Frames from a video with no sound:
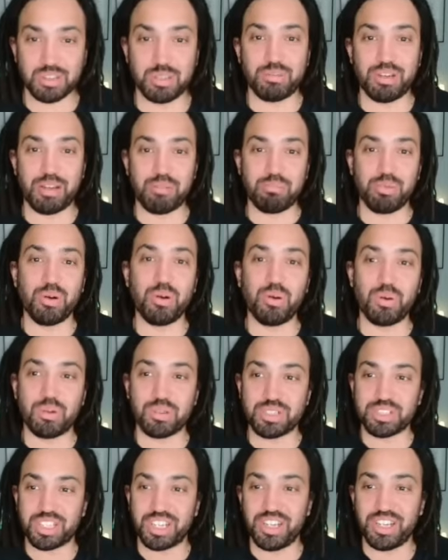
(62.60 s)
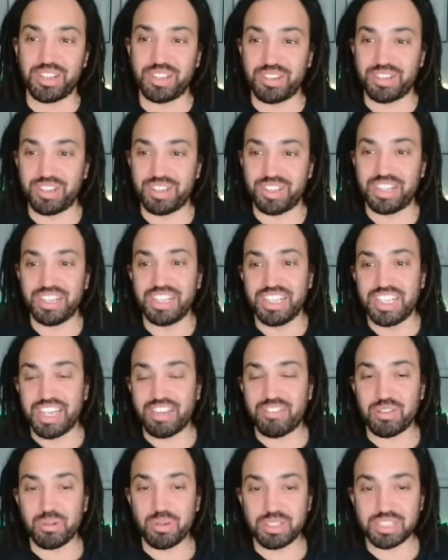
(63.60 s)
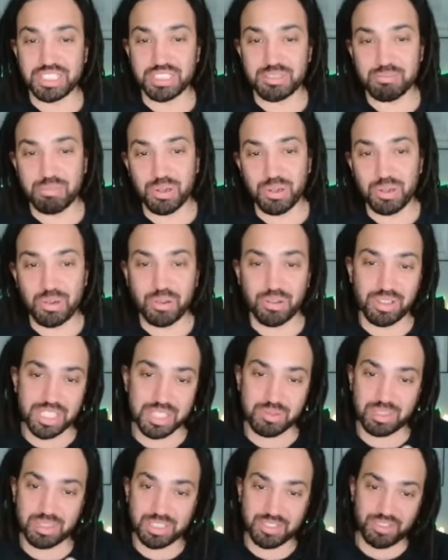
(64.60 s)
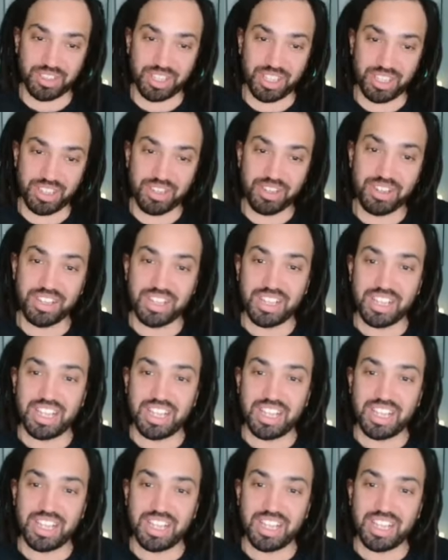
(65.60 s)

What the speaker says: about Paul. So if you're watching, Paul, this one's for you.